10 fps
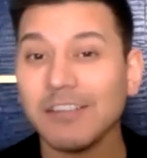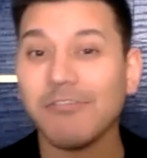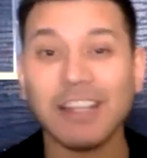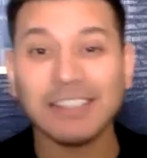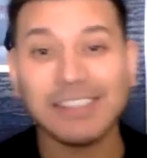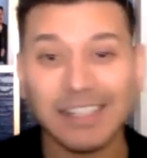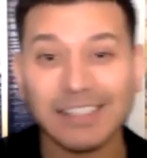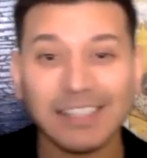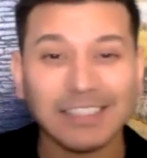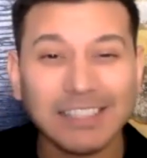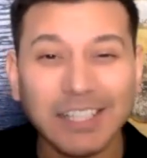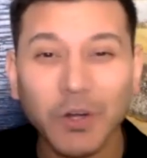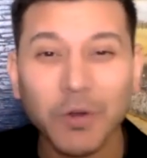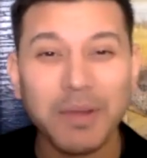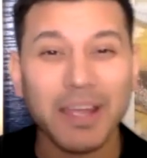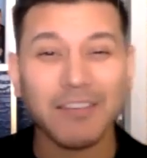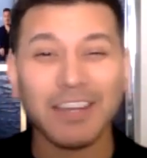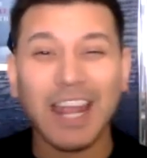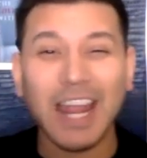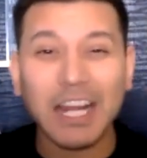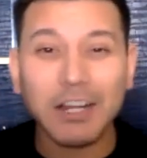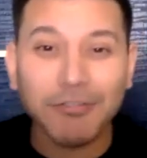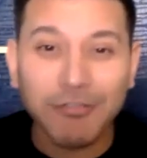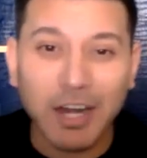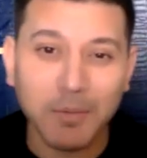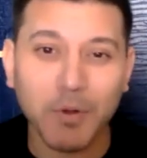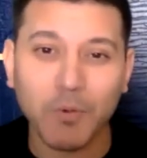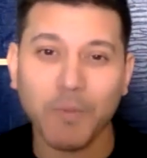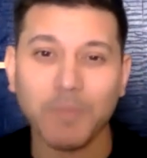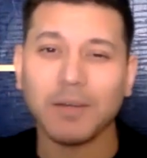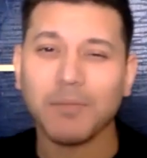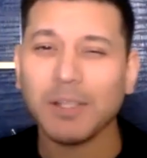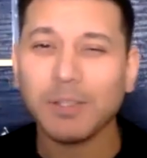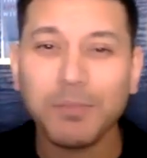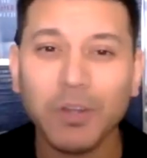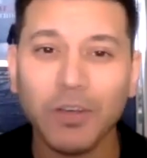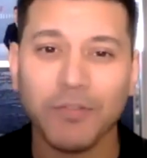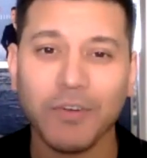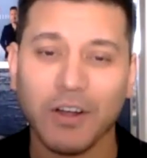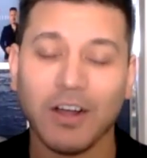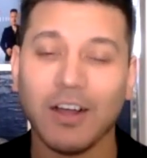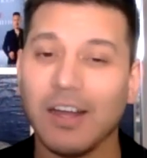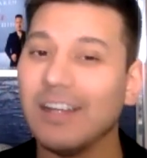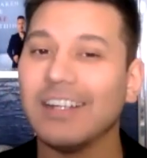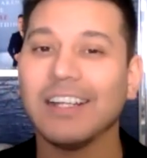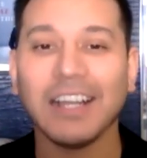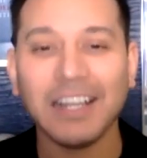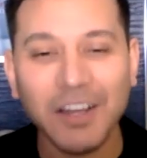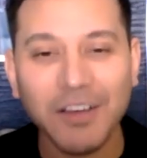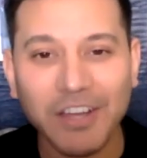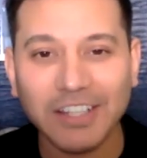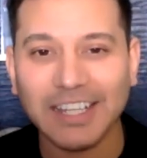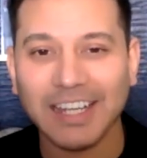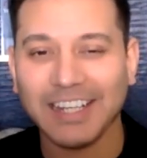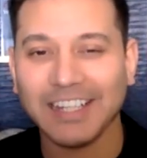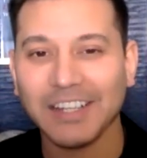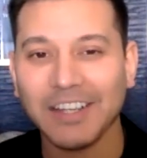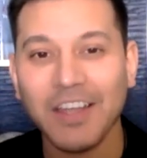Raised us as a single parent, incredible woman, most beautiful heart. I love her dearly.